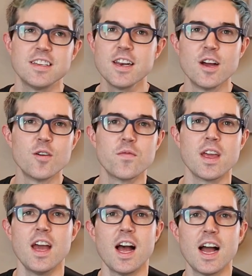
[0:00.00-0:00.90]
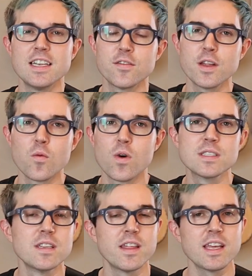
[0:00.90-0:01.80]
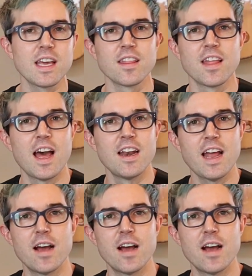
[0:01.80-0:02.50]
you know, I definitely wasn't thinking that